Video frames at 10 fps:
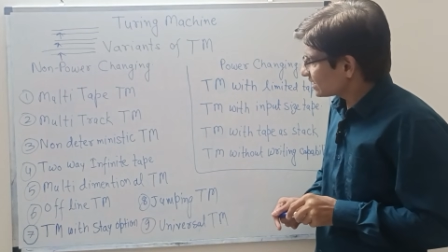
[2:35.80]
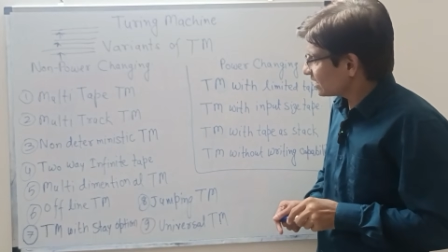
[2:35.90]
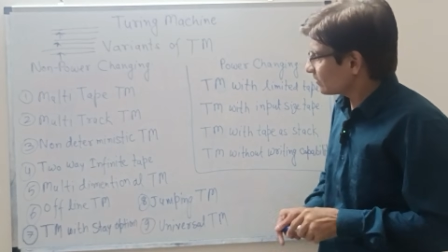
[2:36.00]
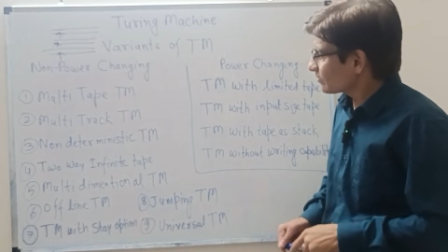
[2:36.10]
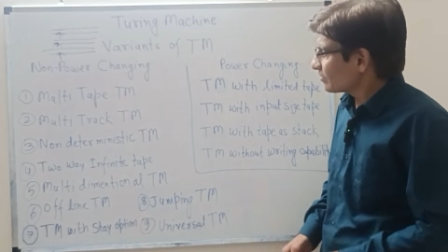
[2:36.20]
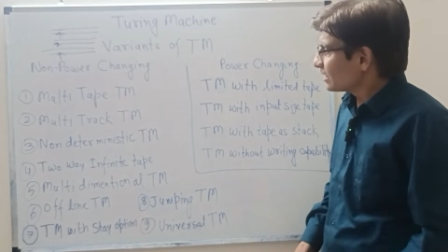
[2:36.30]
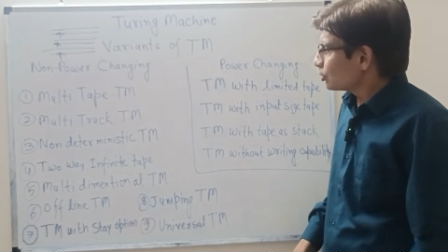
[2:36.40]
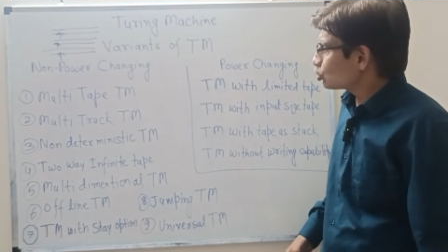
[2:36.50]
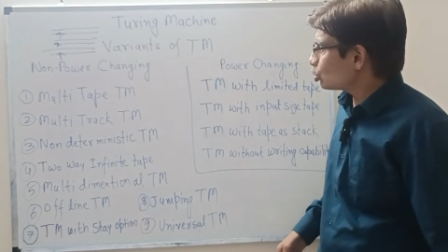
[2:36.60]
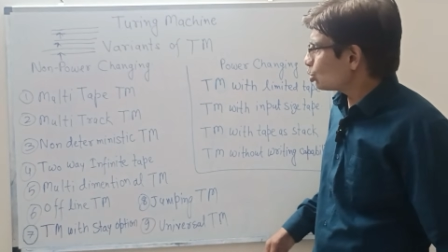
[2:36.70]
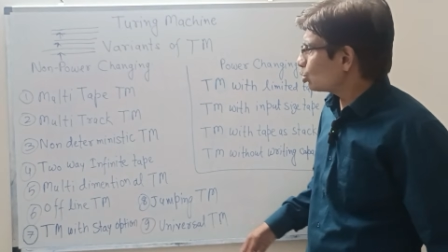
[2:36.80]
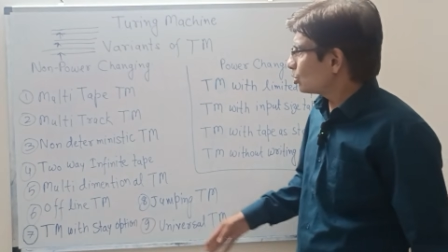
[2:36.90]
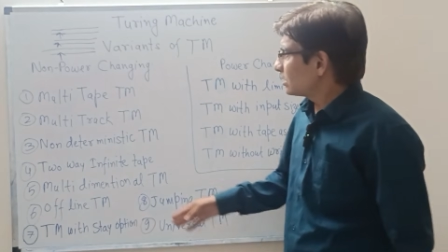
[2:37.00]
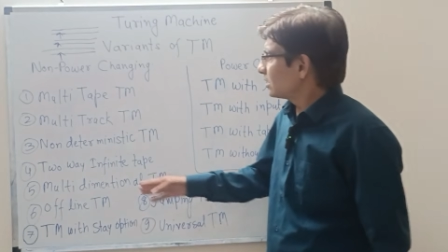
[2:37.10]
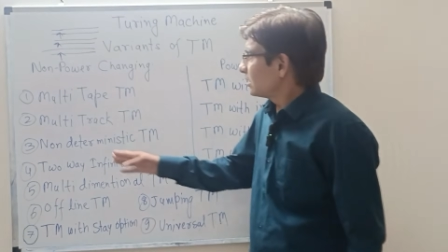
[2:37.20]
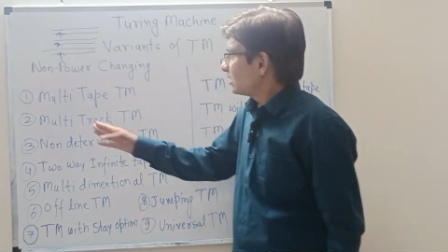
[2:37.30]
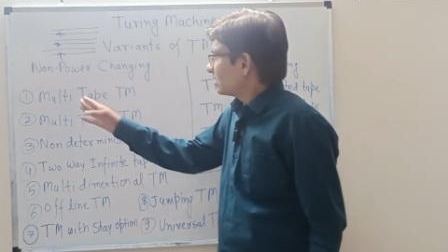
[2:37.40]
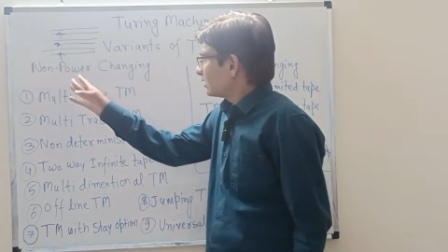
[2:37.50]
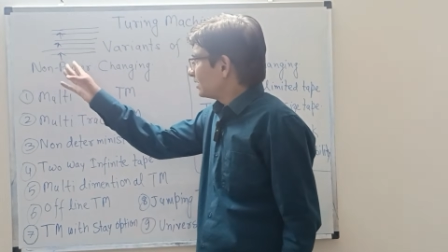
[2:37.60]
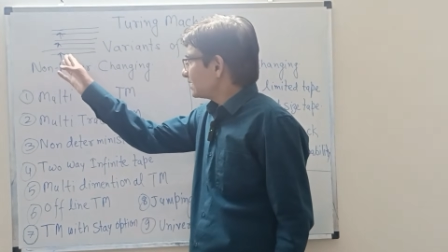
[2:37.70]
machine. So
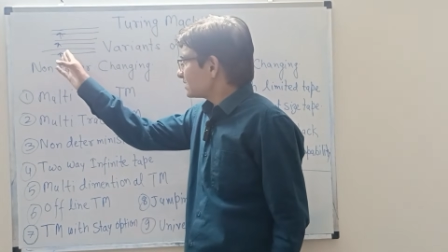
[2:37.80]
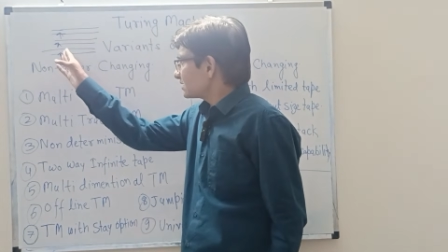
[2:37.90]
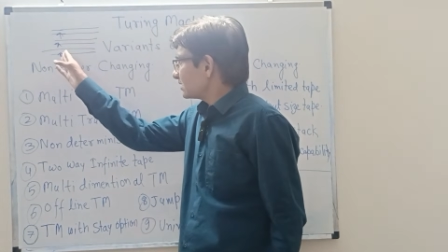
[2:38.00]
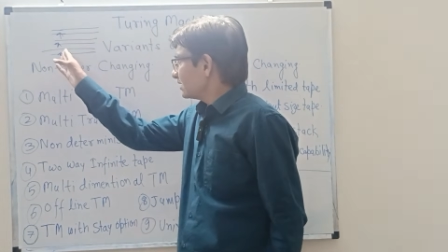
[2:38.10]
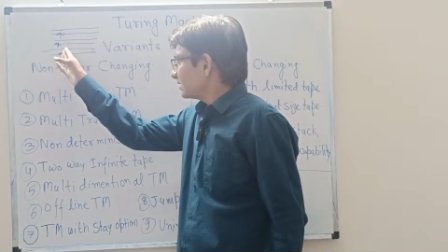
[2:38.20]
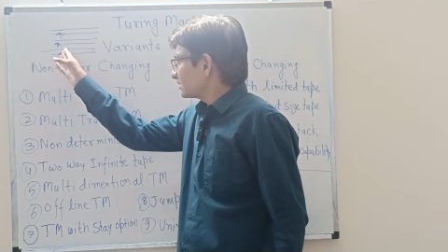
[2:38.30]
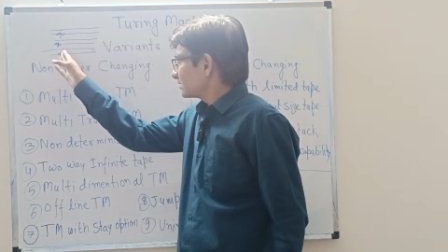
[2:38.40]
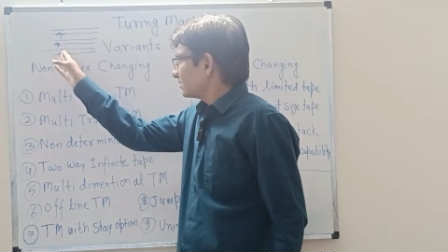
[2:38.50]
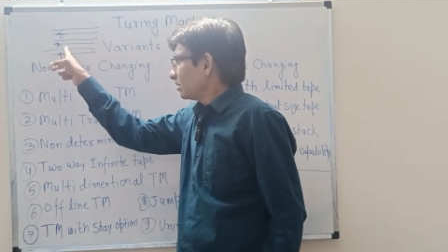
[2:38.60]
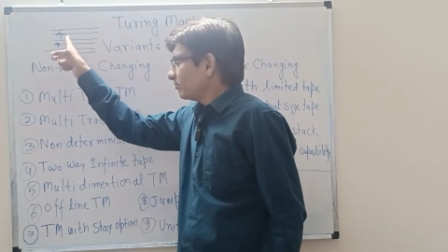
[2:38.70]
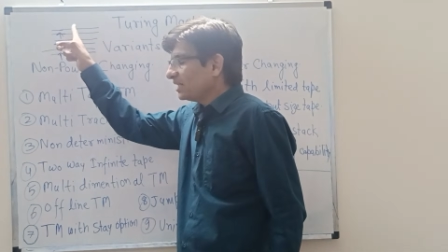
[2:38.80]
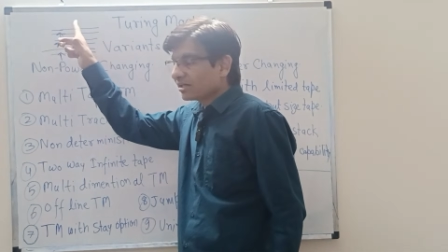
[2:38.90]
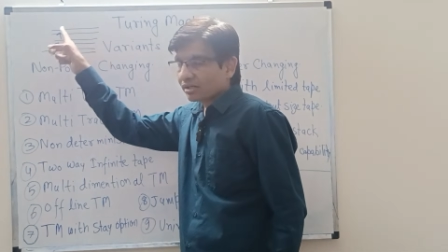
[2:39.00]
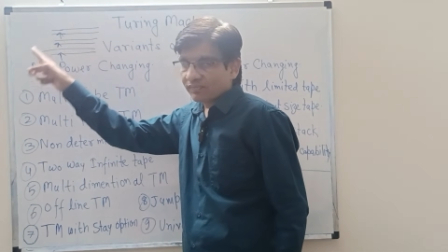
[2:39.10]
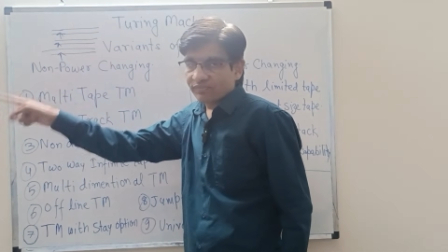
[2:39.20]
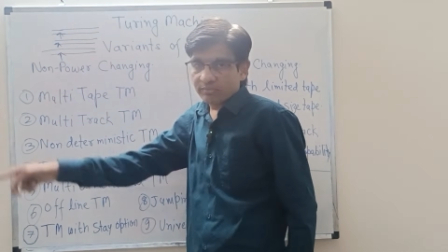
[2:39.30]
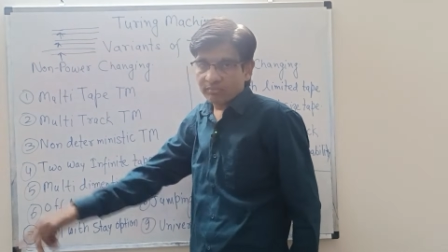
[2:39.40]
this is the meaning of